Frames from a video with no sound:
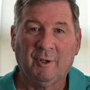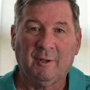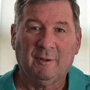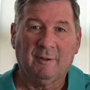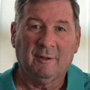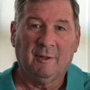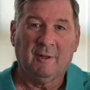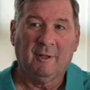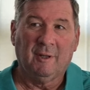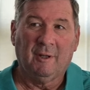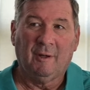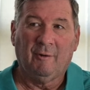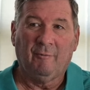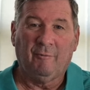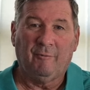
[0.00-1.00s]
it
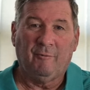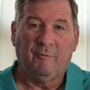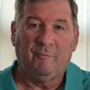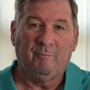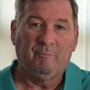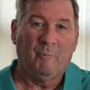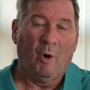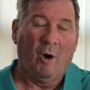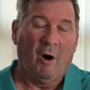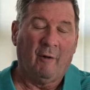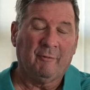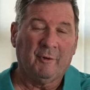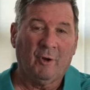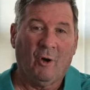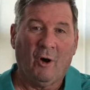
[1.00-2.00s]

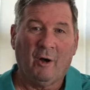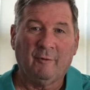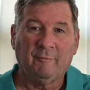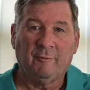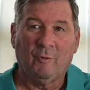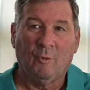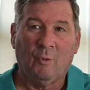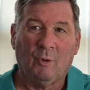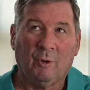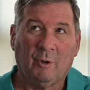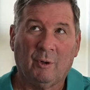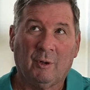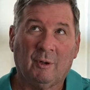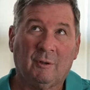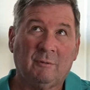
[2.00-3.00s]
off and on
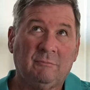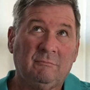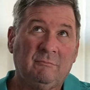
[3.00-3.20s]
for